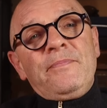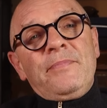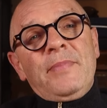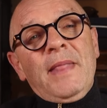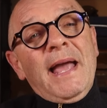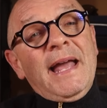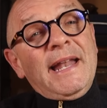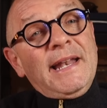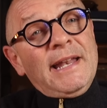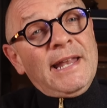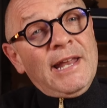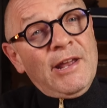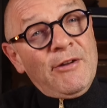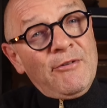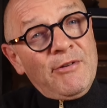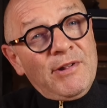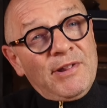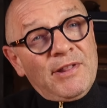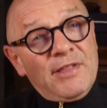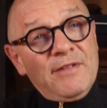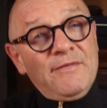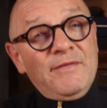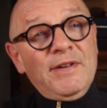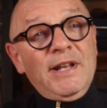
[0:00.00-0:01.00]
And here
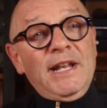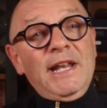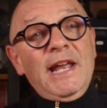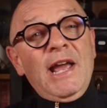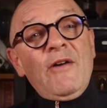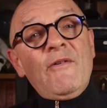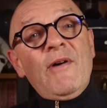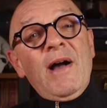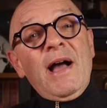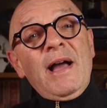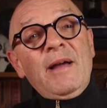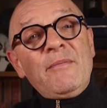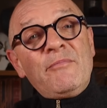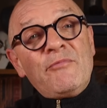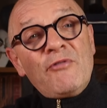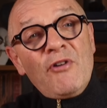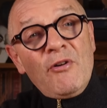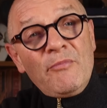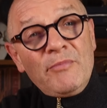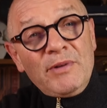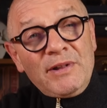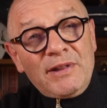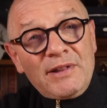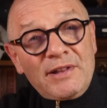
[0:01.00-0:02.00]
is the video I
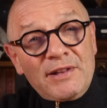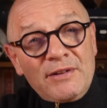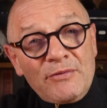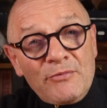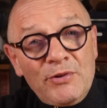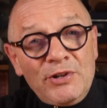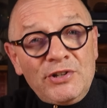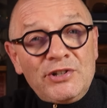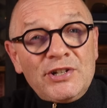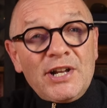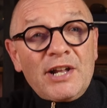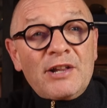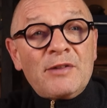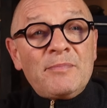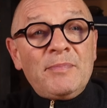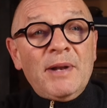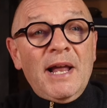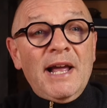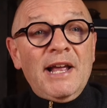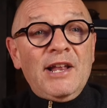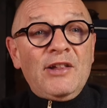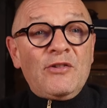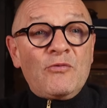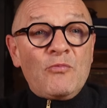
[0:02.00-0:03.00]
promised, which
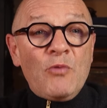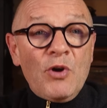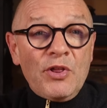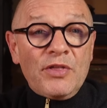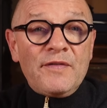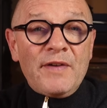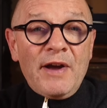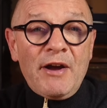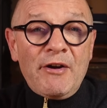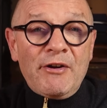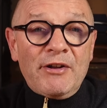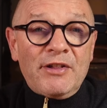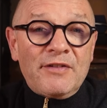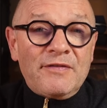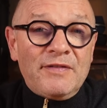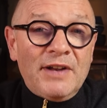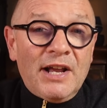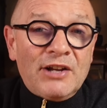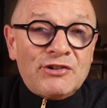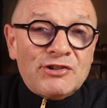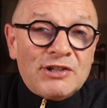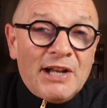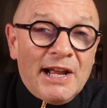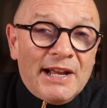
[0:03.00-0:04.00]
explains what the various
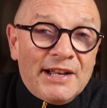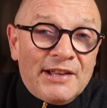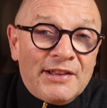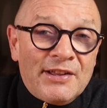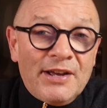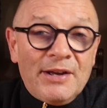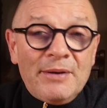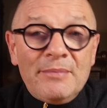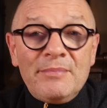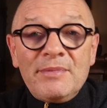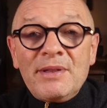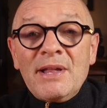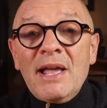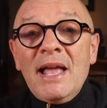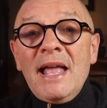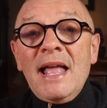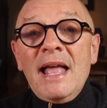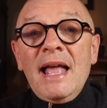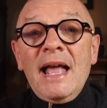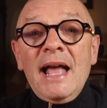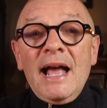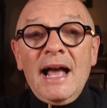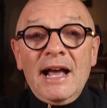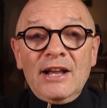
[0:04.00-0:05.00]
flashlight terms
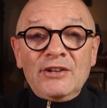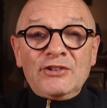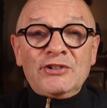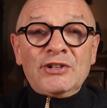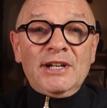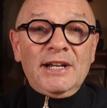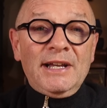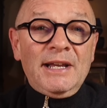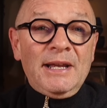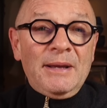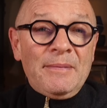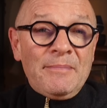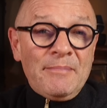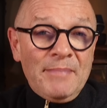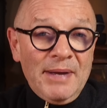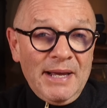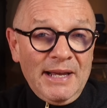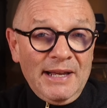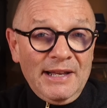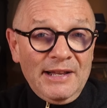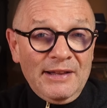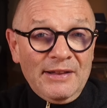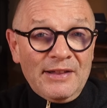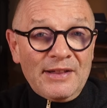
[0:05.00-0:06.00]
actually
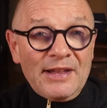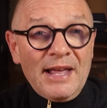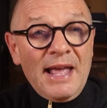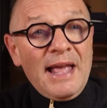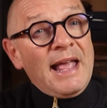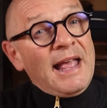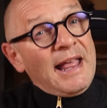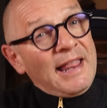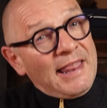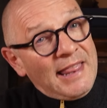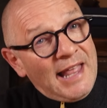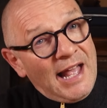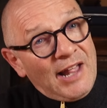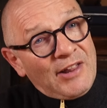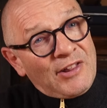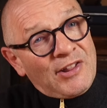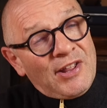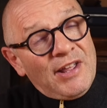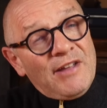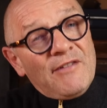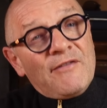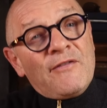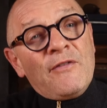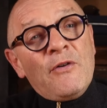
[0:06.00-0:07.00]
means. That's
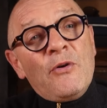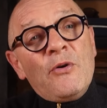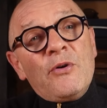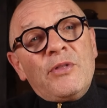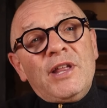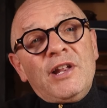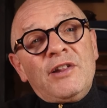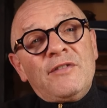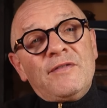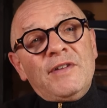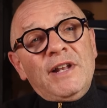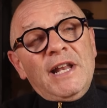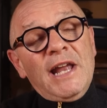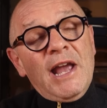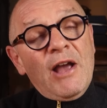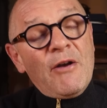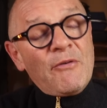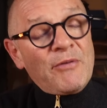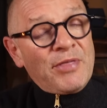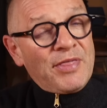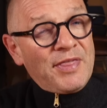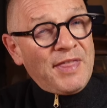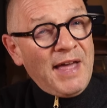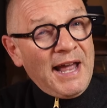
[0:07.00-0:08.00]
it for this
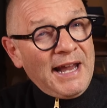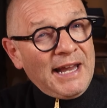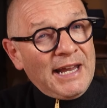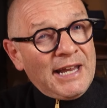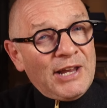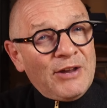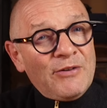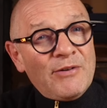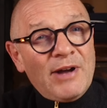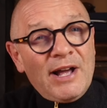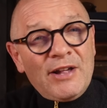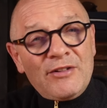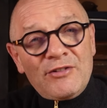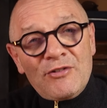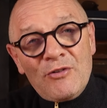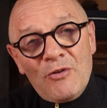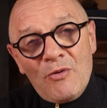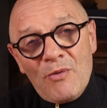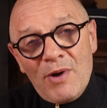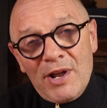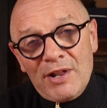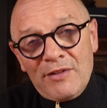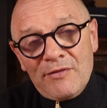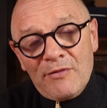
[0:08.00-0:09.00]
video. Thank you as
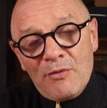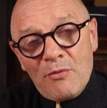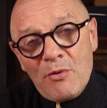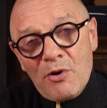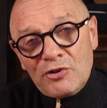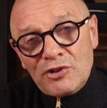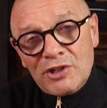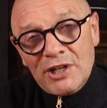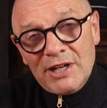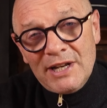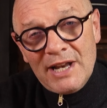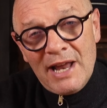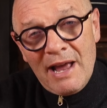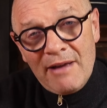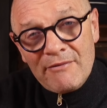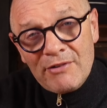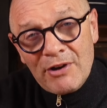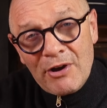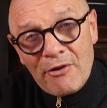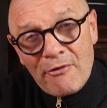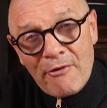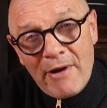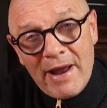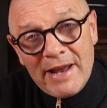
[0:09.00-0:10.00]
always for watching. Have a
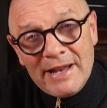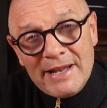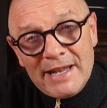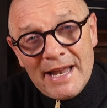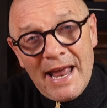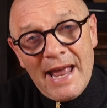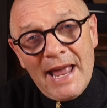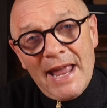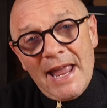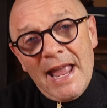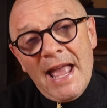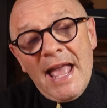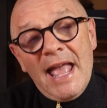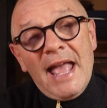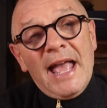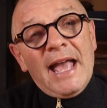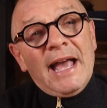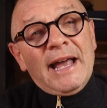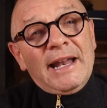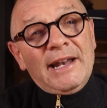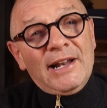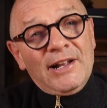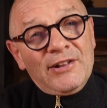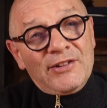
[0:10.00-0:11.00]
great day,
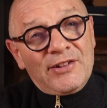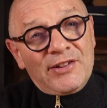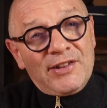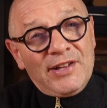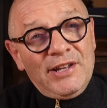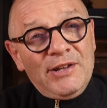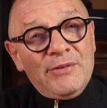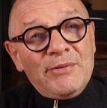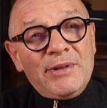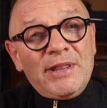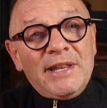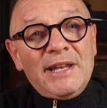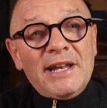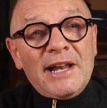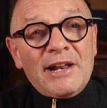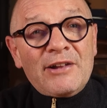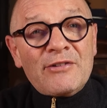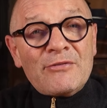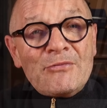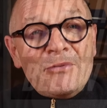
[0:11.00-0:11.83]
and I'll see you in the next